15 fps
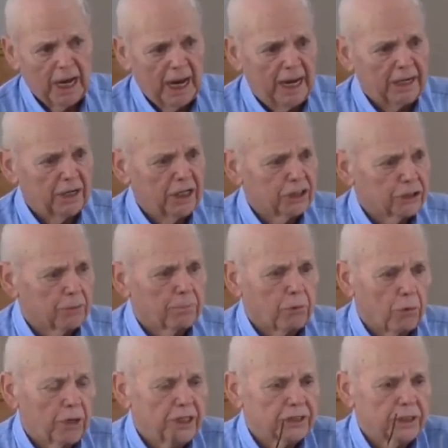And listen,
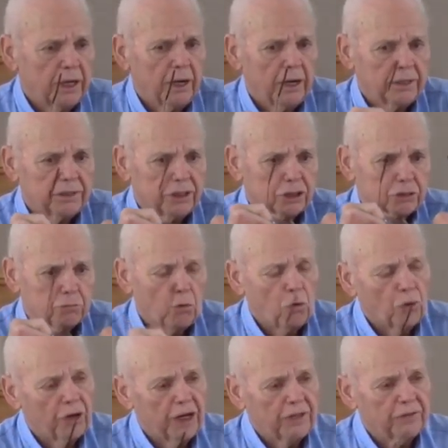praise God this
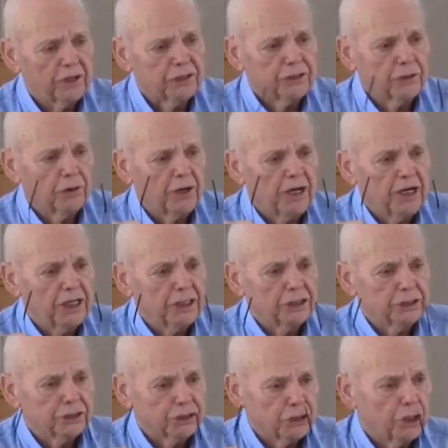morning that there
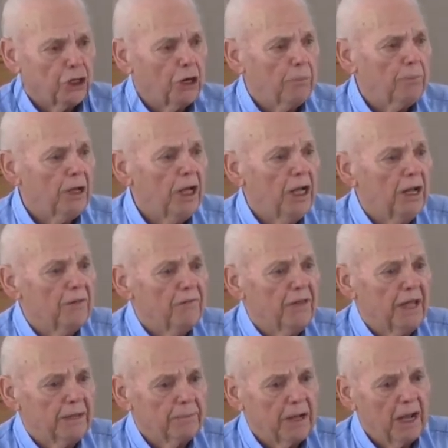is some
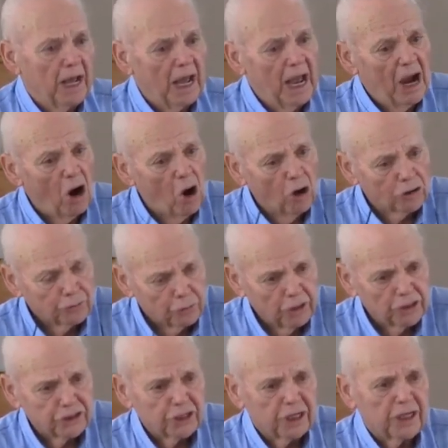that are
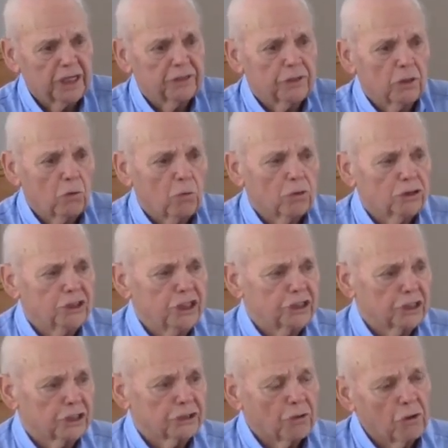trusting in the Lord
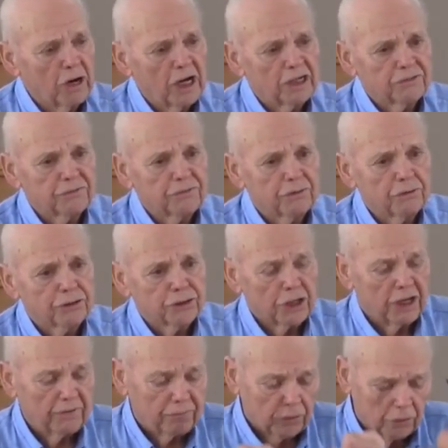Jesus Christ for their
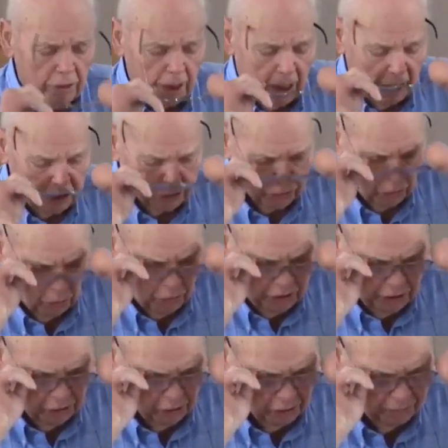Savior. So
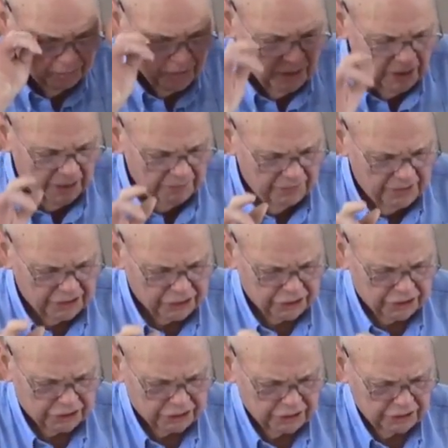here, this
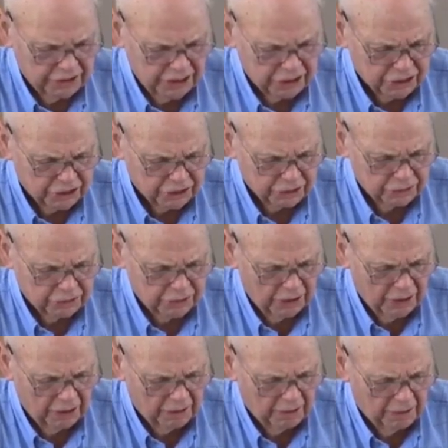is this is
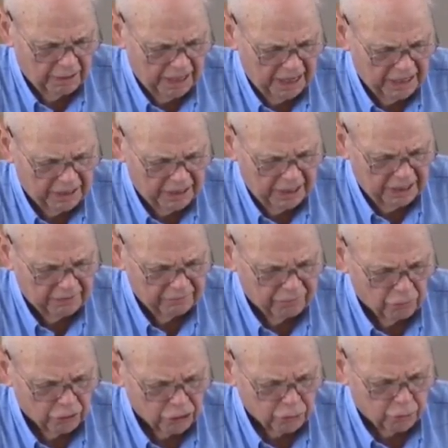uh, in in
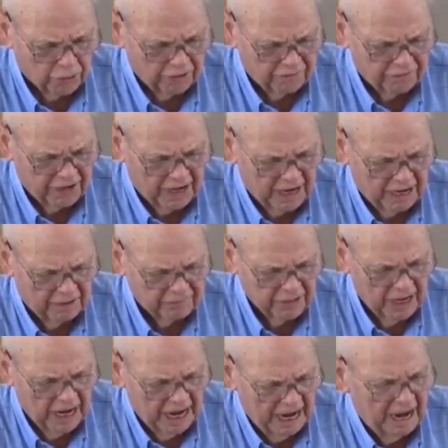verse 25
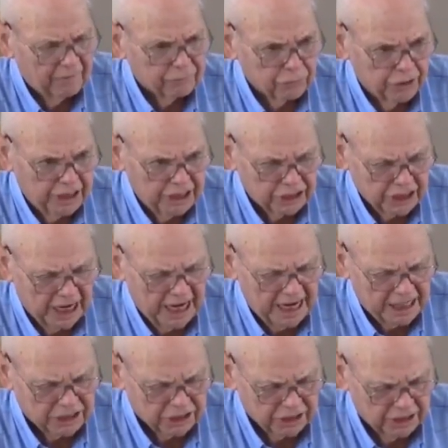after he's
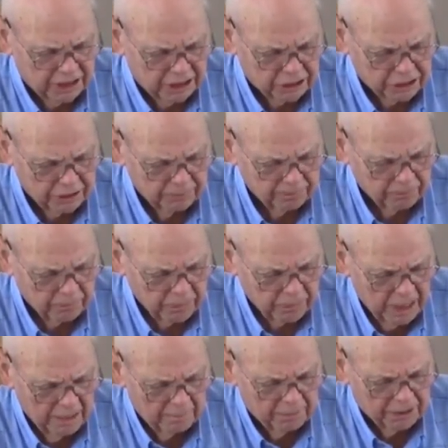asked this.
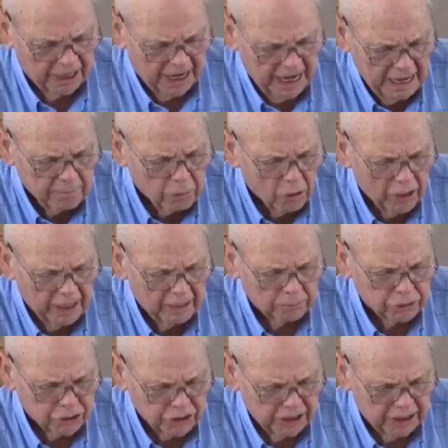But Abraham
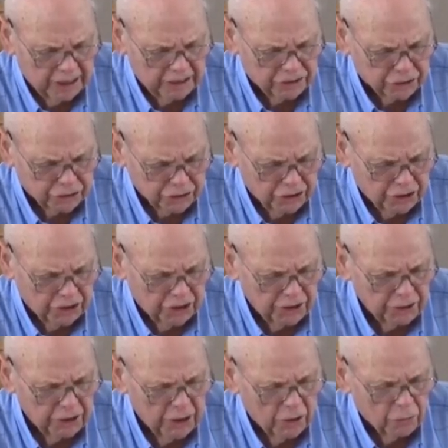said,
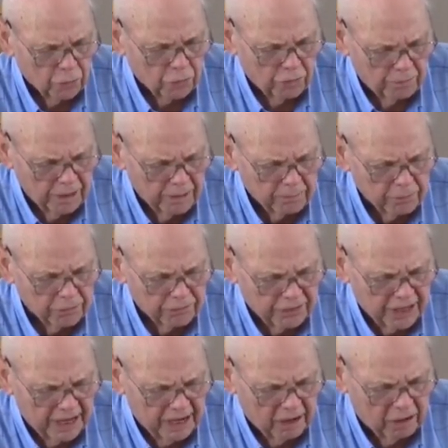"Son, remember
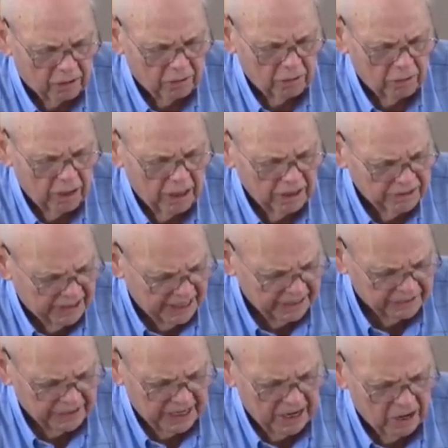thou
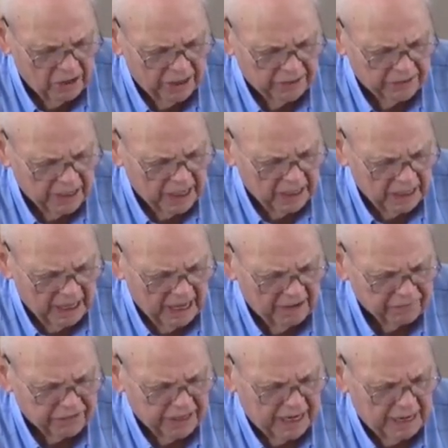that thou in thy
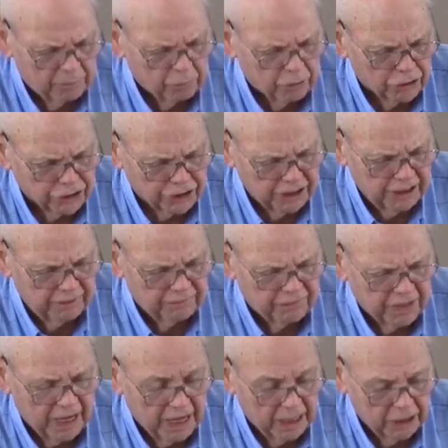lifetime received
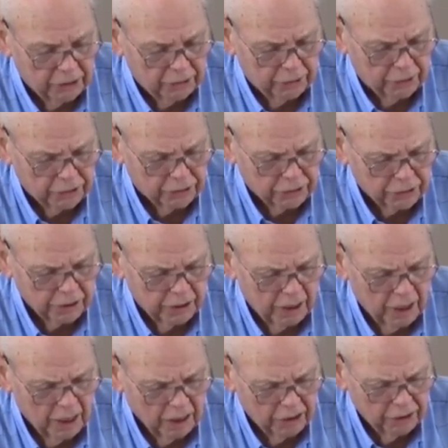thy goods."
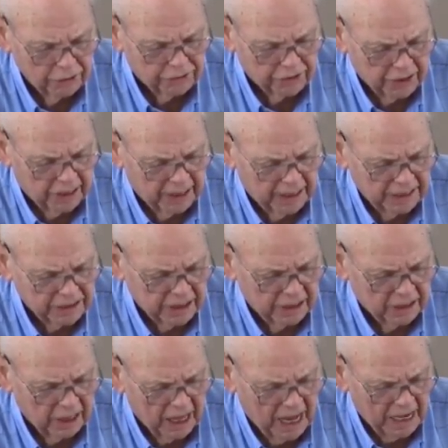good things,
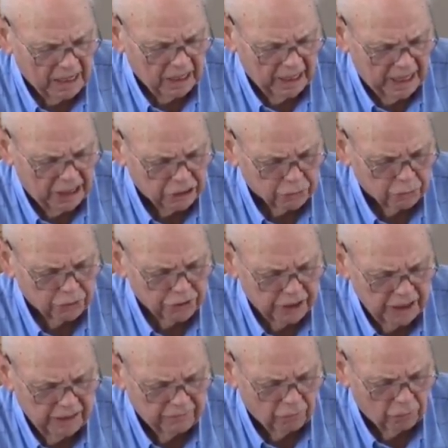and like Lazarus,
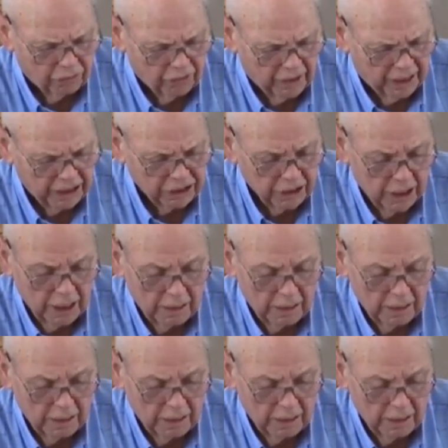evil things.